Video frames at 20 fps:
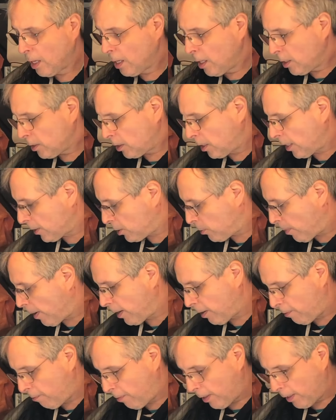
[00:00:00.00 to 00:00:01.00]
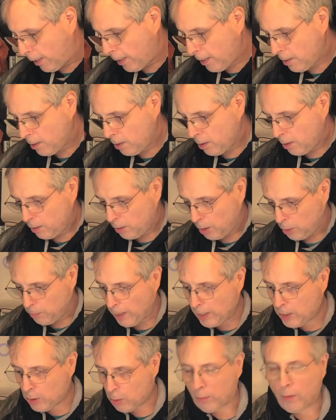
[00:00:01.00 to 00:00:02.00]
So that's about it really. Just
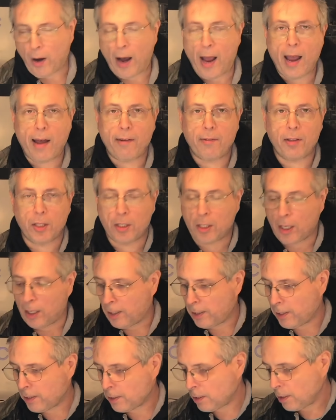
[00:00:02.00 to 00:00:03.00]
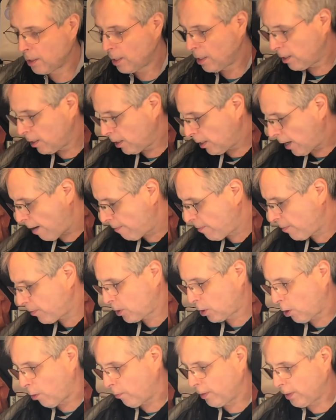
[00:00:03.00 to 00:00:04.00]
make sure you've got air in the tyres,
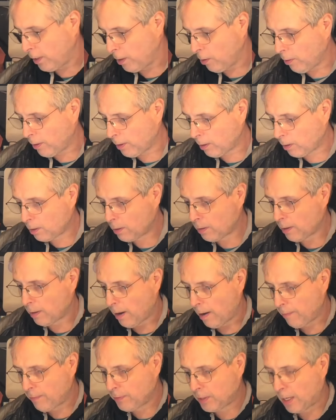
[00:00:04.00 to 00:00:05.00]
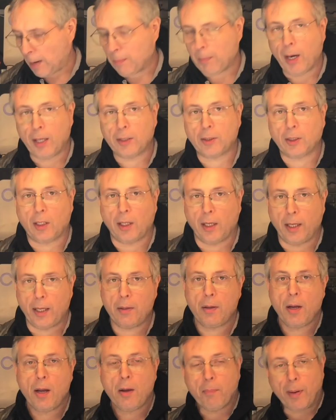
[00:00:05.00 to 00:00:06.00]
everything's covered in oil, everything's kept nice and clean.